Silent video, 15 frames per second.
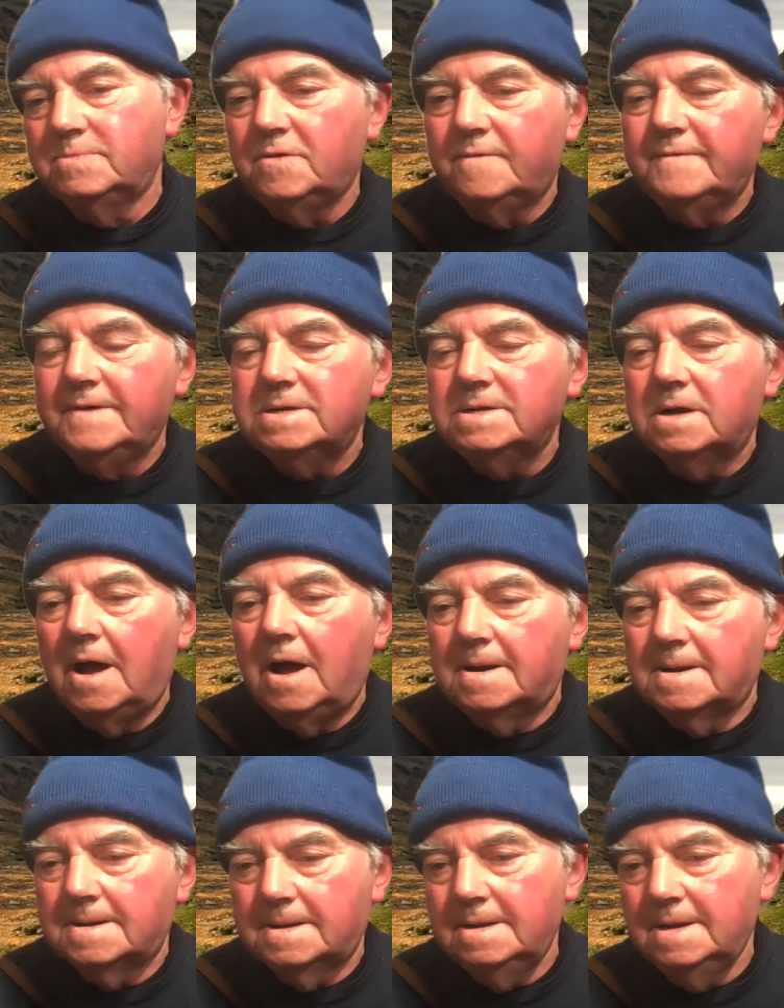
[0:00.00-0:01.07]
Owen Cork.
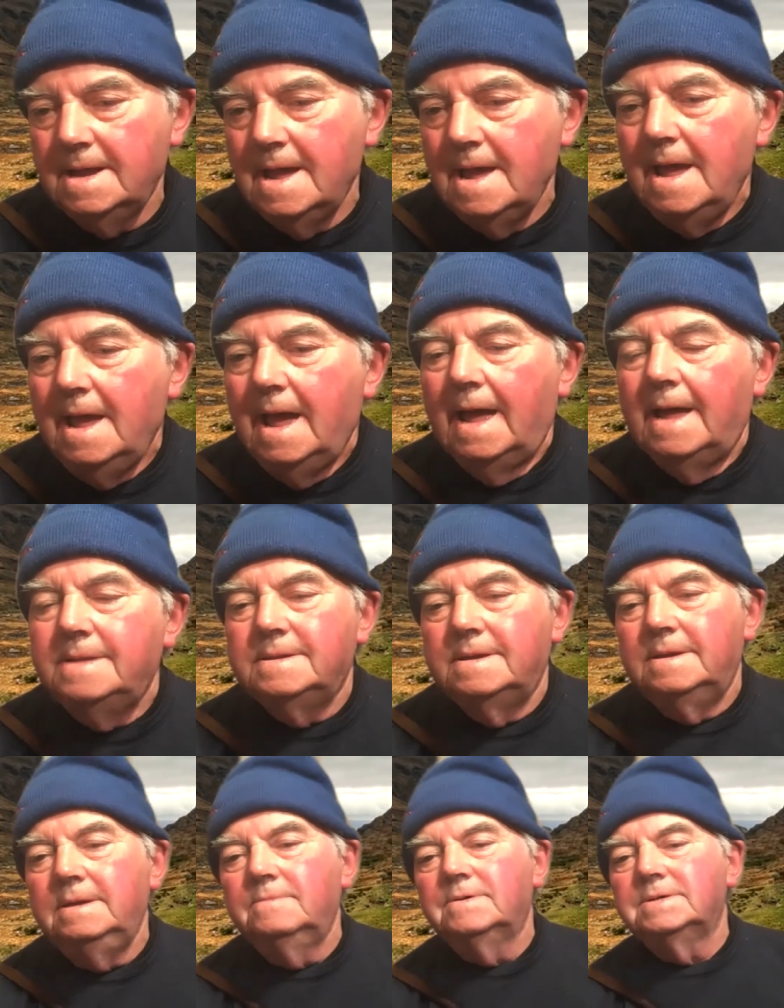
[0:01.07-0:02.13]
And
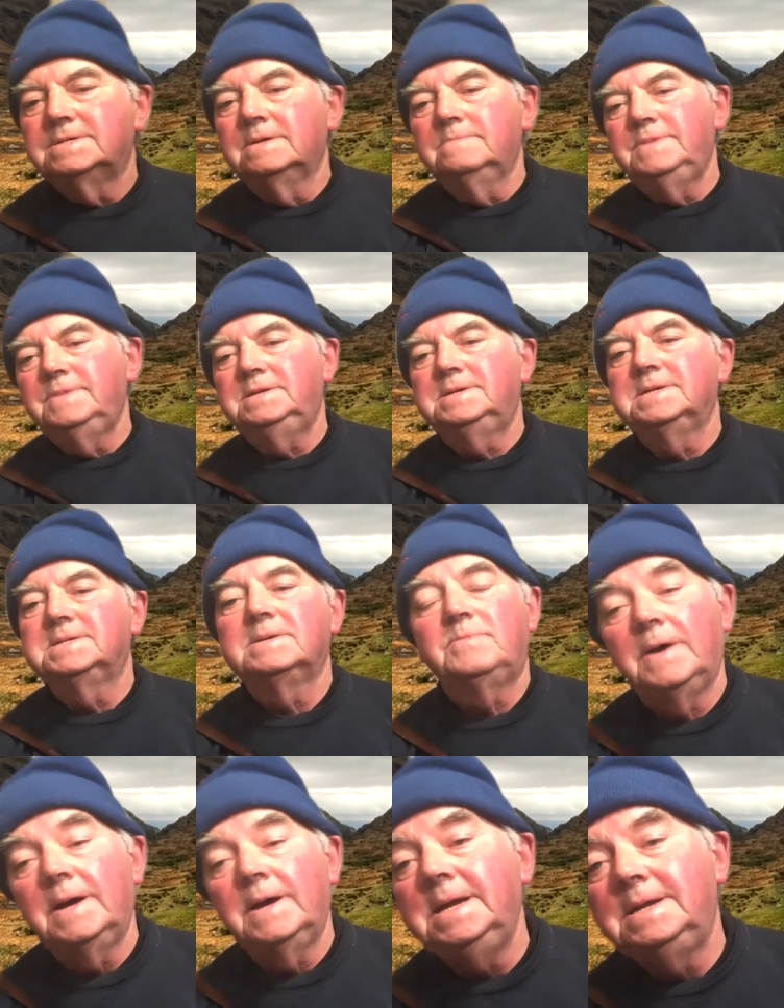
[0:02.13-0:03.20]
he was a bit
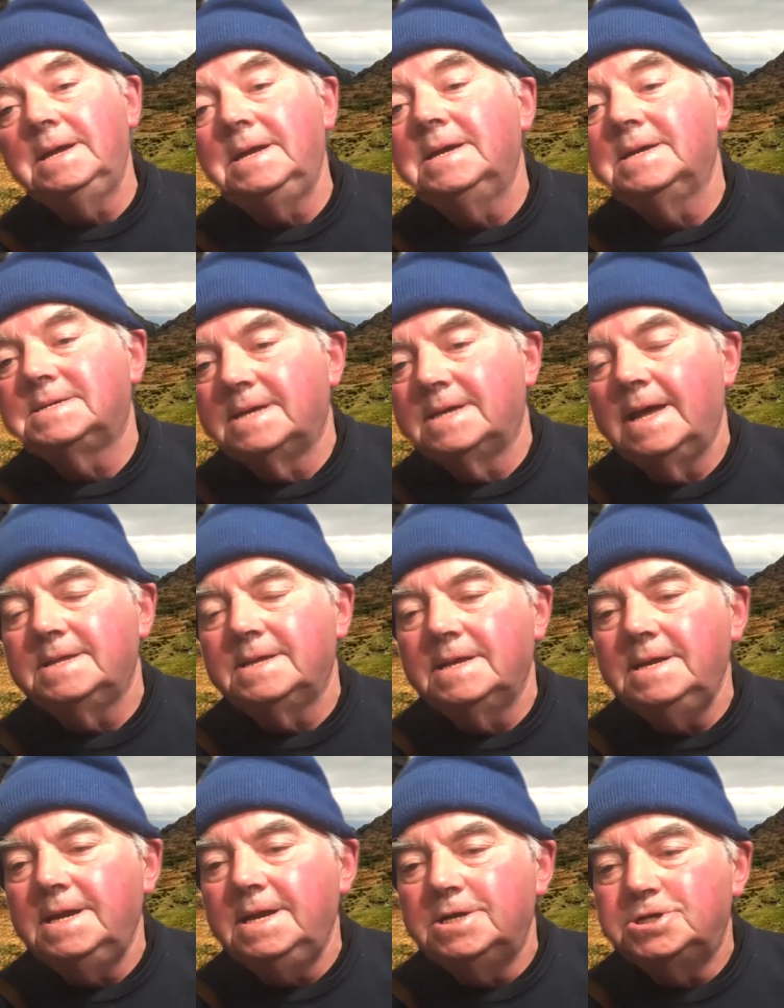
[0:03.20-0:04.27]
disappointed, to say the
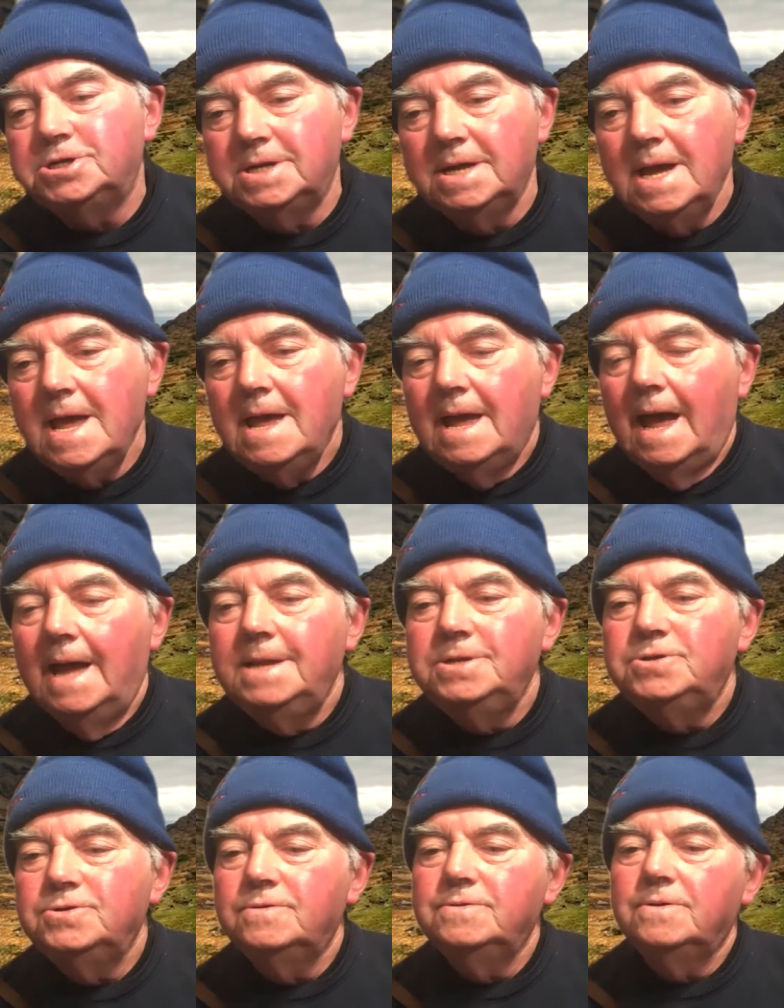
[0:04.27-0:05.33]
least
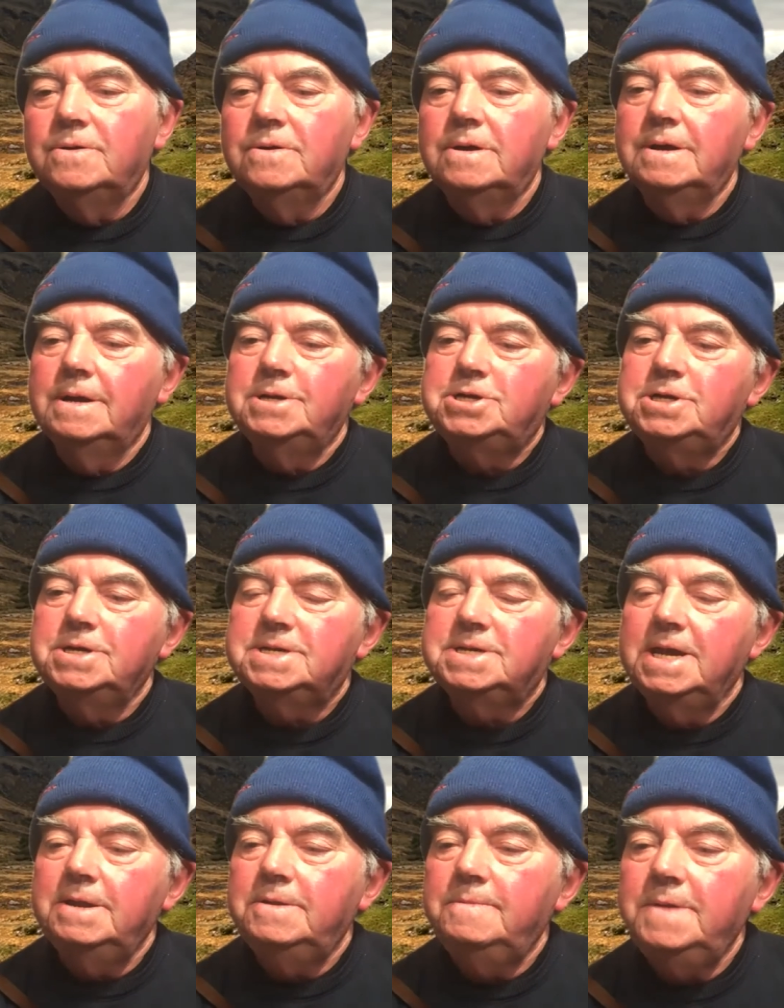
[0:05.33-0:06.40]
and, you know, she
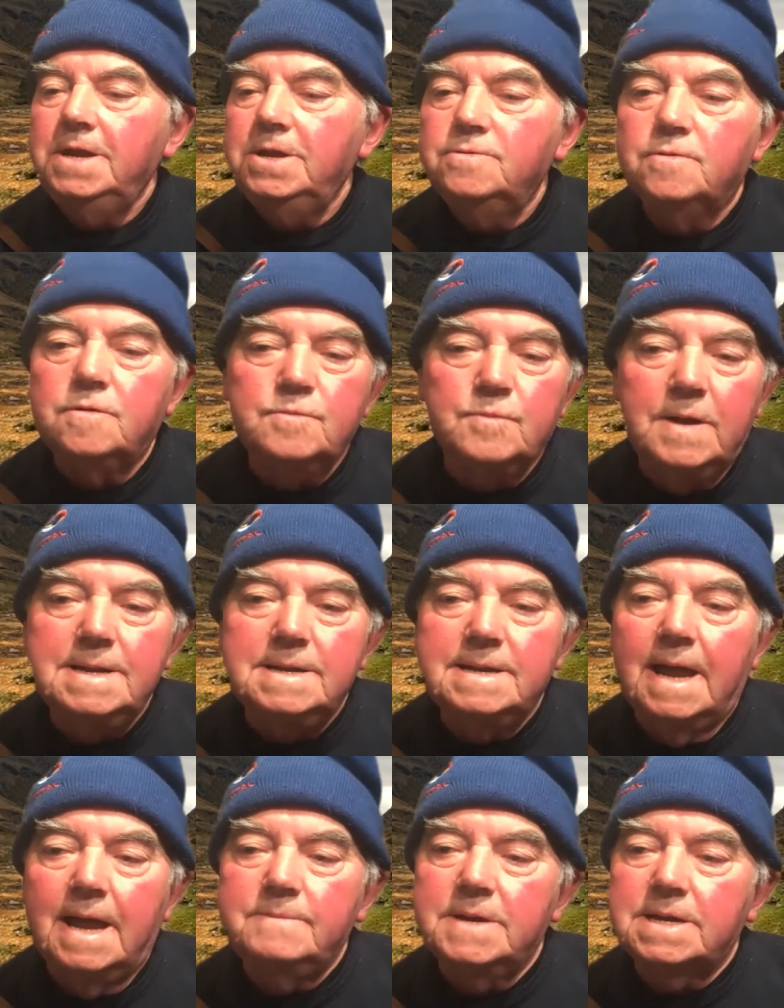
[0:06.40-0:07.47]
seemed to be doing well
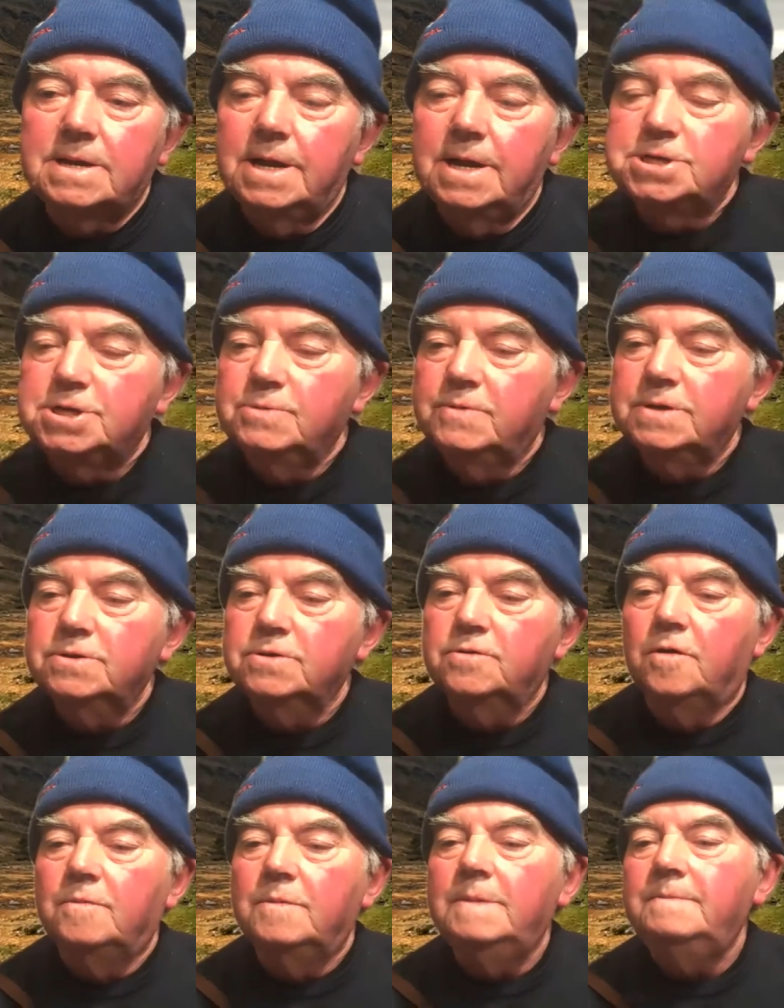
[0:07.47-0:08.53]
there because she wouldn't
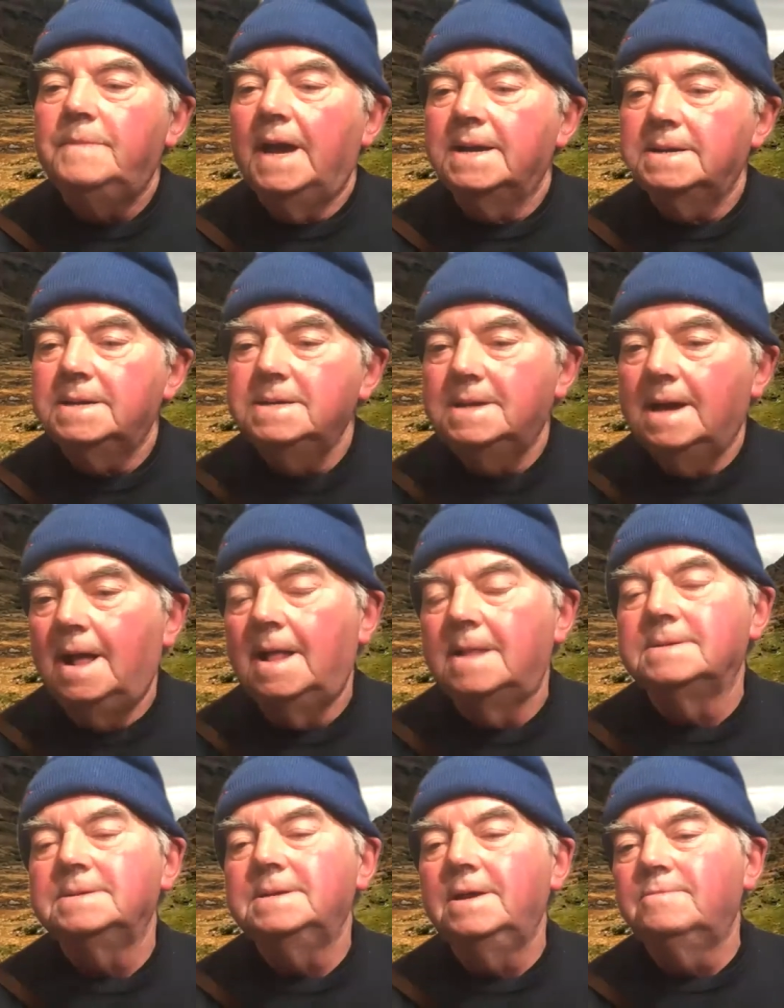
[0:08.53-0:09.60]
come on back at
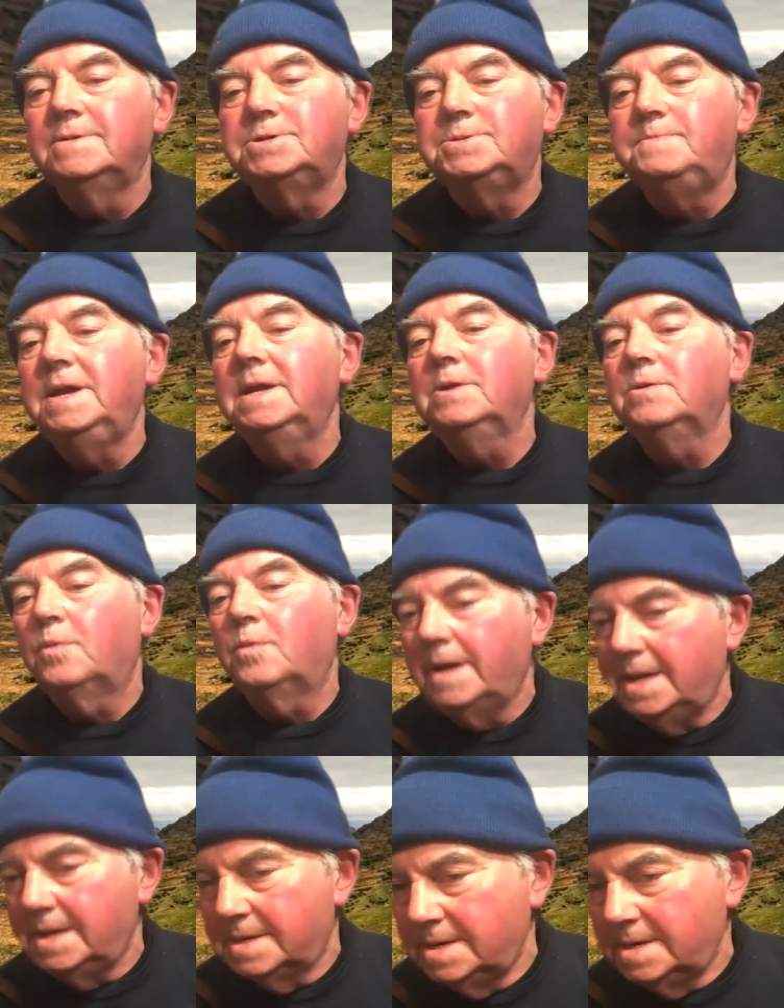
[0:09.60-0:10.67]
all and he was being
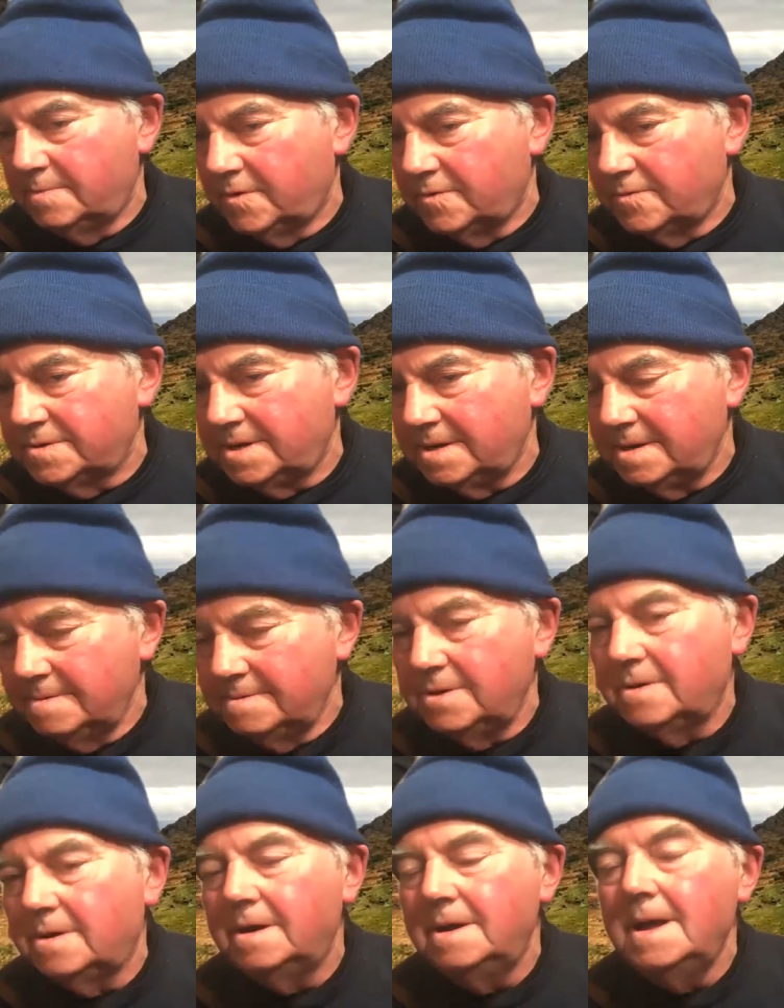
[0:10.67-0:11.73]
querying about her, you
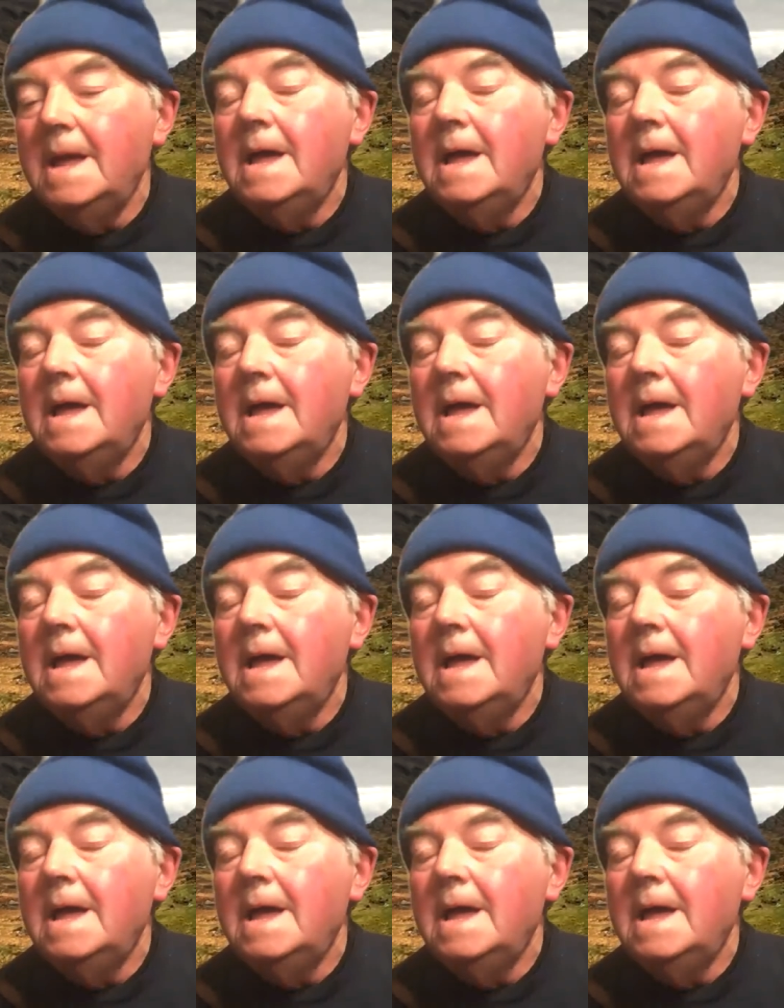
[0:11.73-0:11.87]
know.